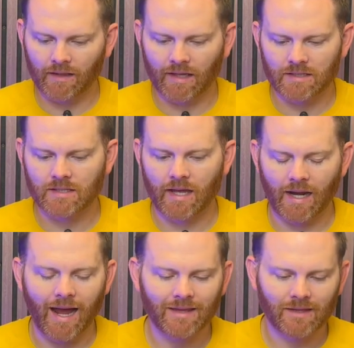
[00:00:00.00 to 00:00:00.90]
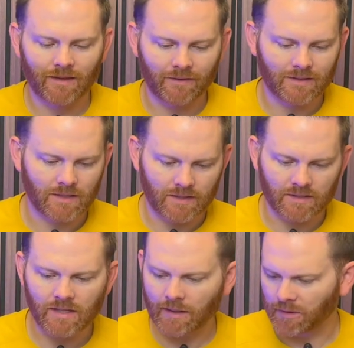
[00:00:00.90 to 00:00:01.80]
like I said, I think that this is a
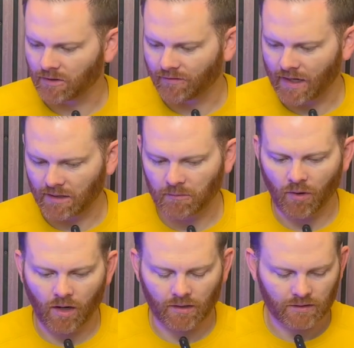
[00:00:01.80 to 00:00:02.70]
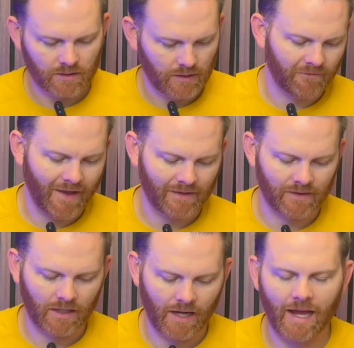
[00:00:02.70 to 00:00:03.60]
segment-defining product. The fact
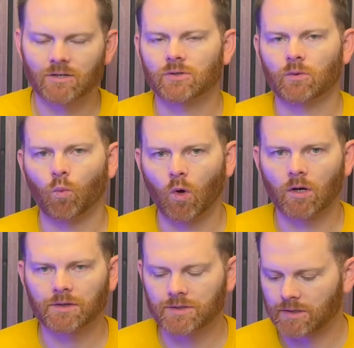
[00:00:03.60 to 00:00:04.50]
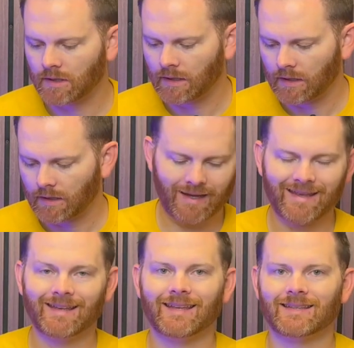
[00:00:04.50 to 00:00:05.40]
that it actually works
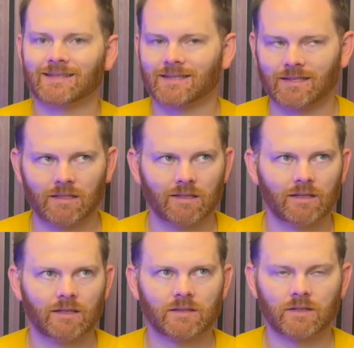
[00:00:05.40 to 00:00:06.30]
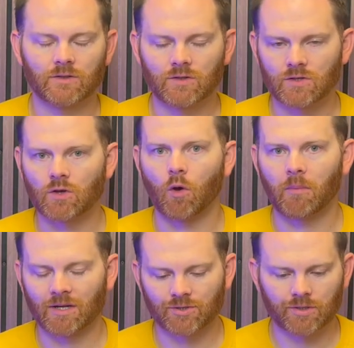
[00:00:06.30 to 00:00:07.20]
is in so
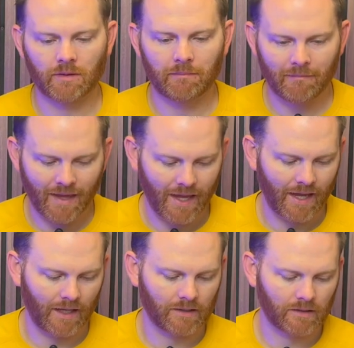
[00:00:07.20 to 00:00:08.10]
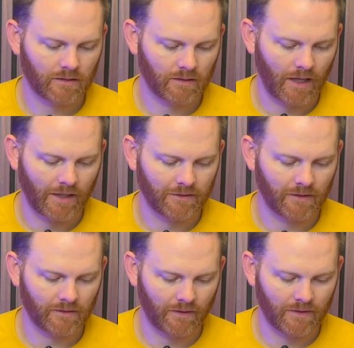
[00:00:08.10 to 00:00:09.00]
much demand. I
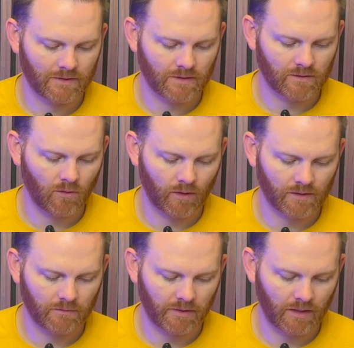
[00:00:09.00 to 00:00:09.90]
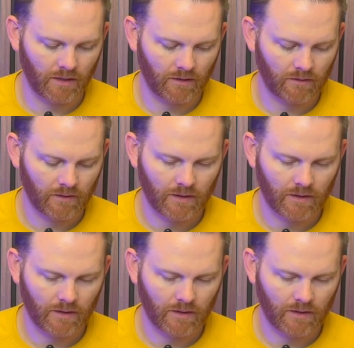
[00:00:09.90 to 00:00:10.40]
think that this is going to be